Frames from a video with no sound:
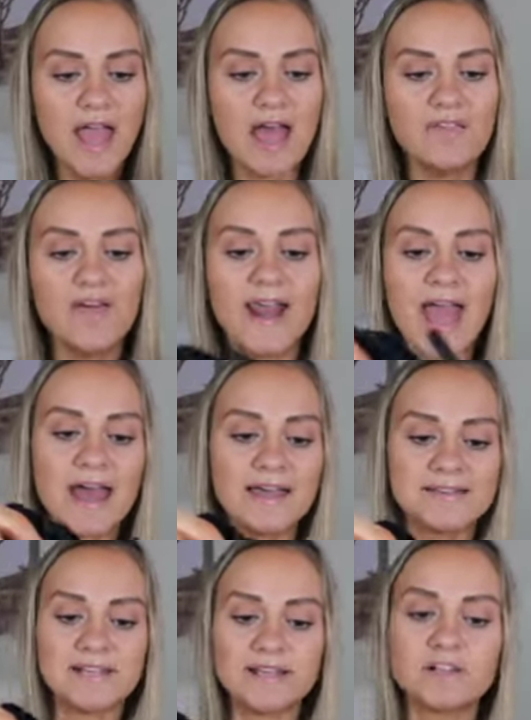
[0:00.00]
And then it
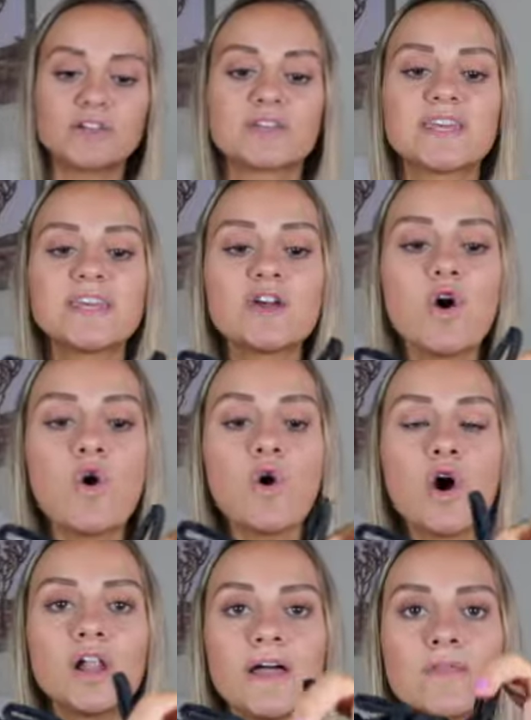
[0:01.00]
has like a little
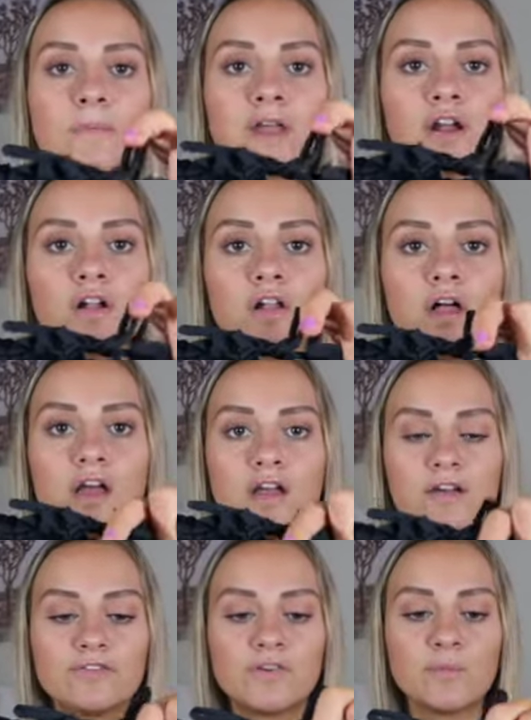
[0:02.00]
keyhole in the middle
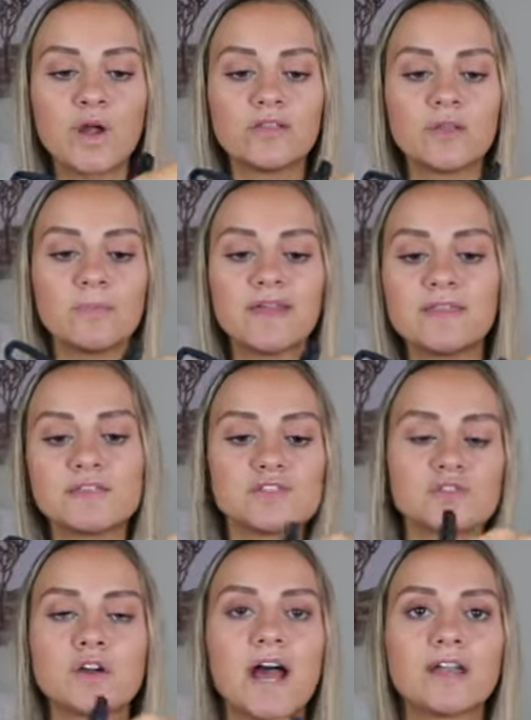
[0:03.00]
from where the bathing
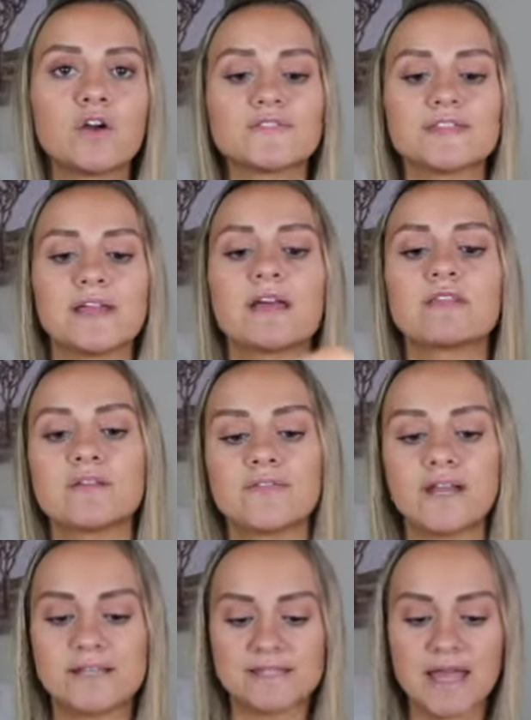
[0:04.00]
suit kind of goes together and
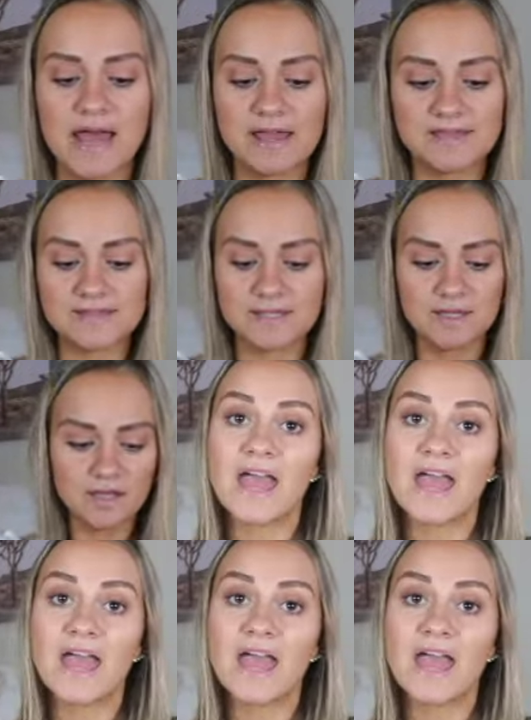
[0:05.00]
then it ties.